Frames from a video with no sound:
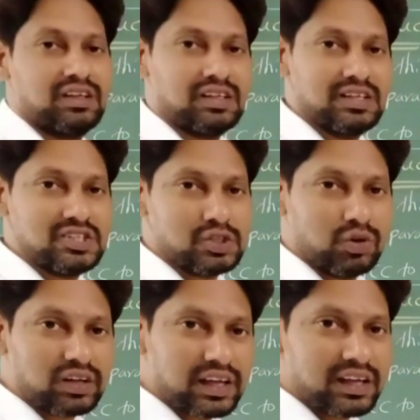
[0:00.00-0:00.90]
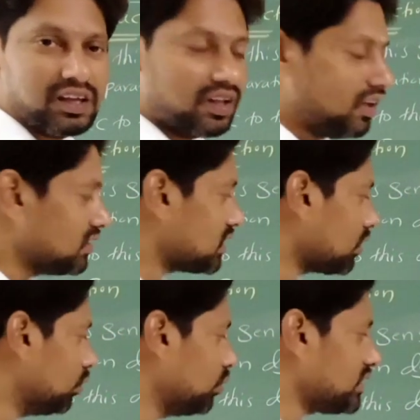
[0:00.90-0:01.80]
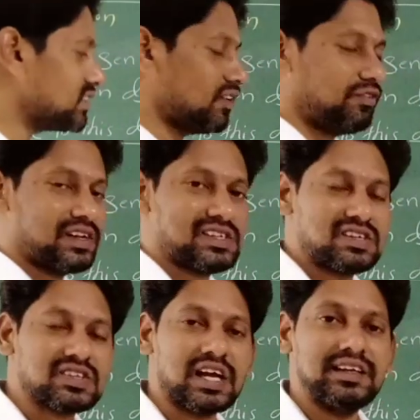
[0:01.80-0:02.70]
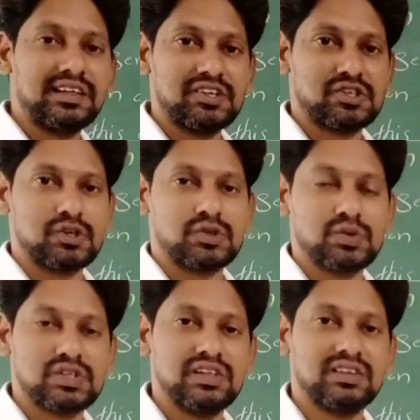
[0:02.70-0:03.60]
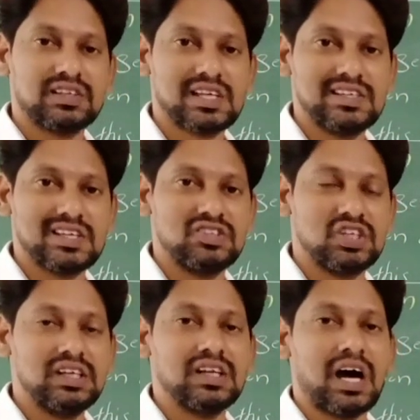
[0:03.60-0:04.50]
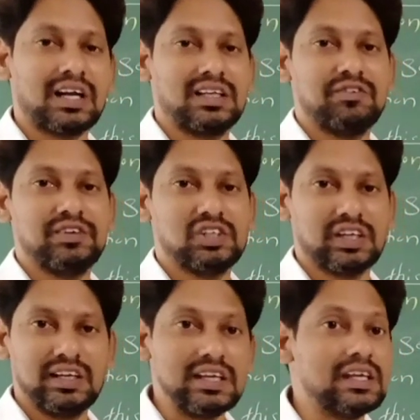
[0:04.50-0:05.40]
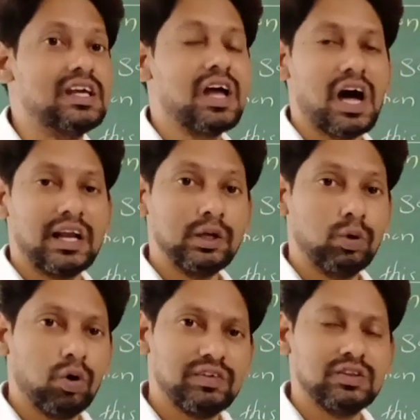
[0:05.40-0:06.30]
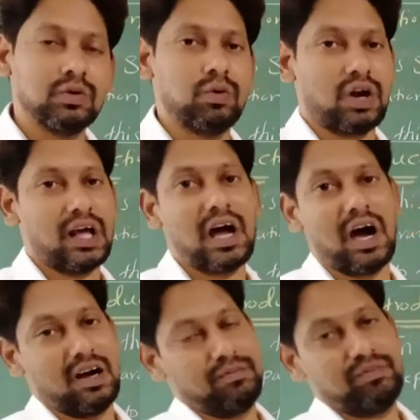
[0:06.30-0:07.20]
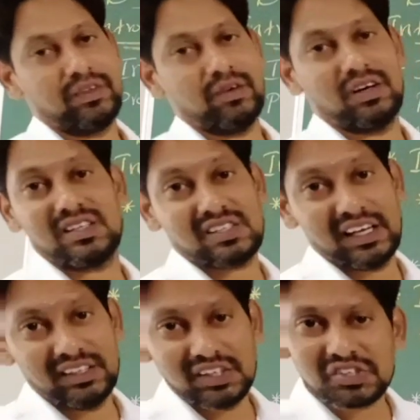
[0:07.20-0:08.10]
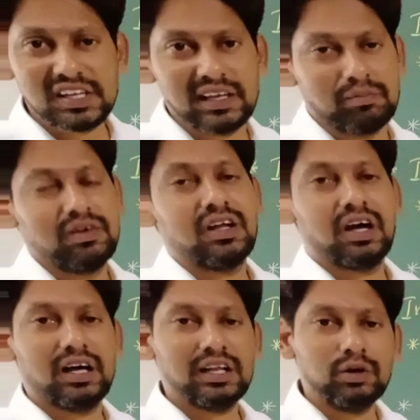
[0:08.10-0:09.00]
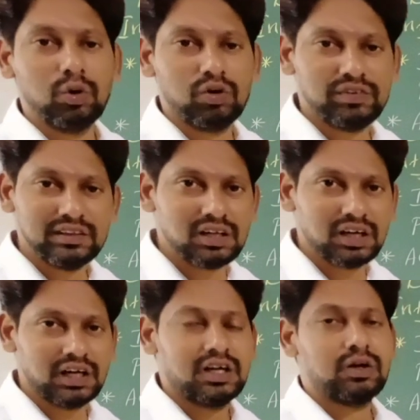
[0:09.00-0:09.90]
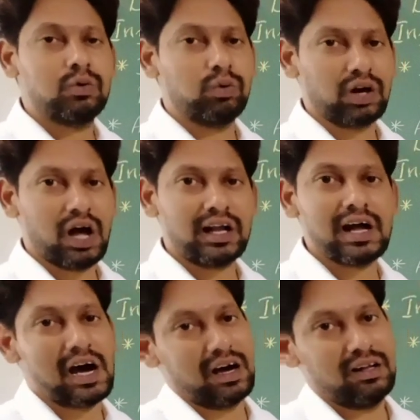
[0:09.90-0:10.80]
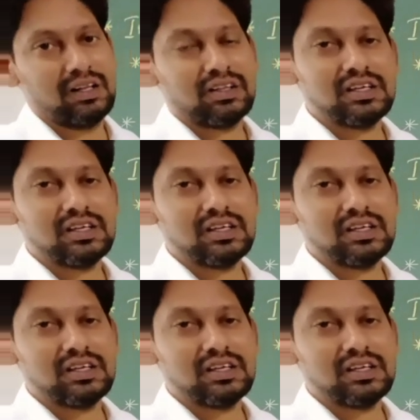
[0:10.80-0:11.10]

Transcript: Is it okay? Sir, who is the first scientist to synthesize a gene artificially? Harigovind Khurana. What is the scientist's name? Harigovind Khurana.